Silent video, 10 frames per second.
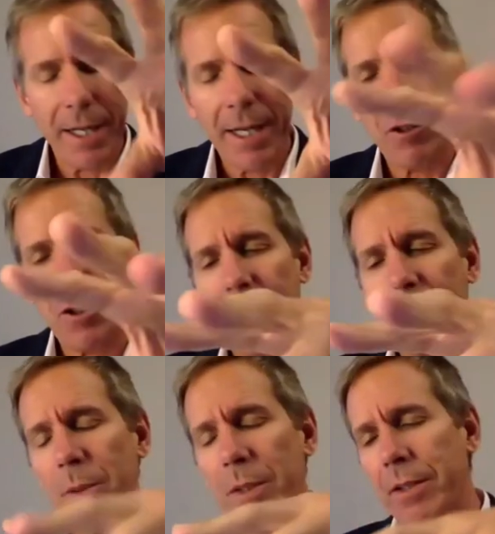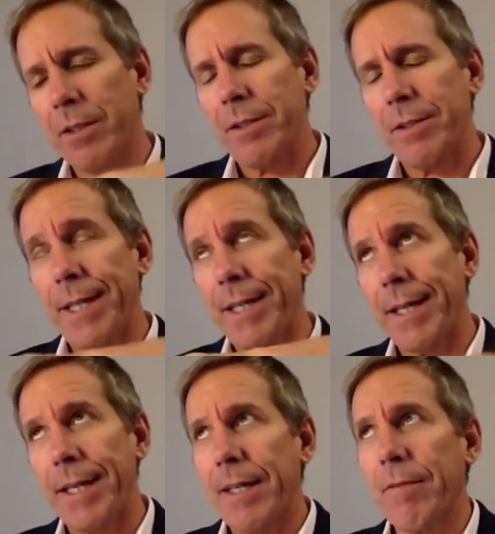In our space, which
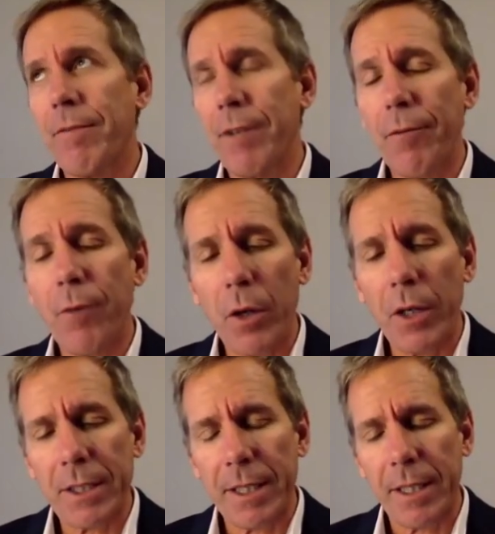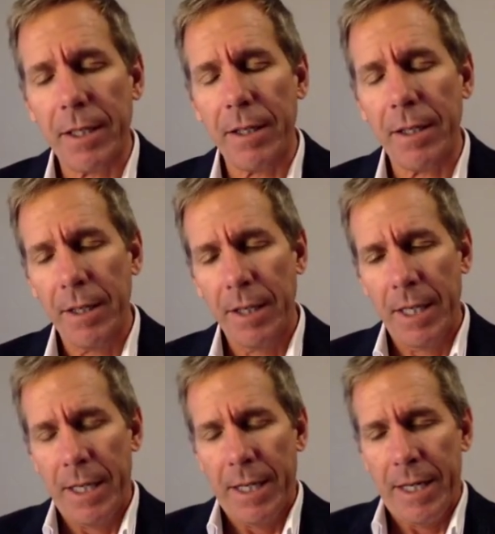is very focused in